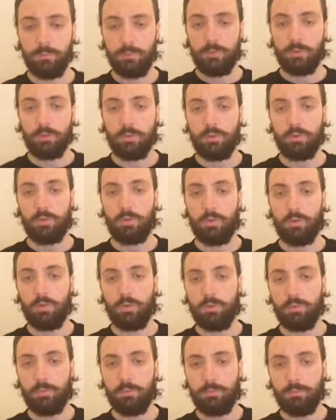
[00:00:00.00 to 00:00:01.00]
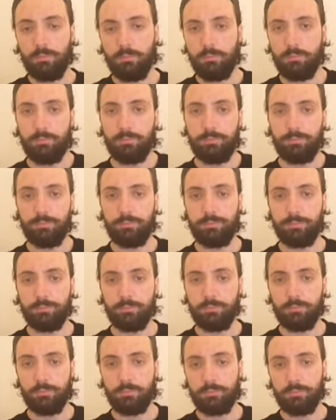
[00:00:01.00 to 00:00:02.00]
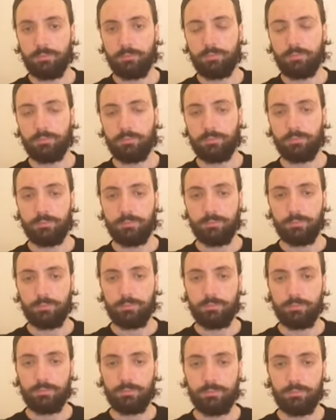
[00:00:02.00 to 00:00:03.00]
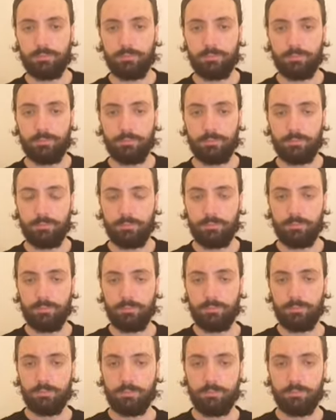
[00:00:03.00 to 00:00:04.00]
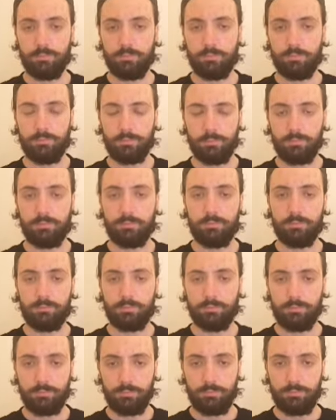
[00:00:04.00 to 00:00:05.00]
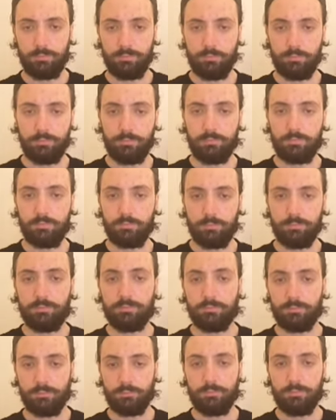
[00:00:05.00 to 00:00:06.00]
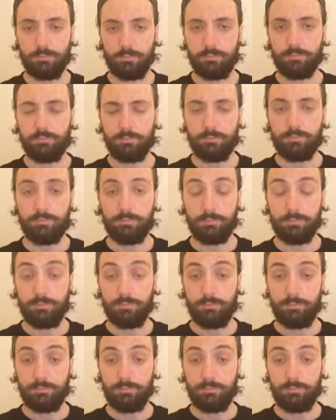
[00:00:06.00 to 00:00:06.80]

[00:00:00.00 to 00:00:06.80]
(silent)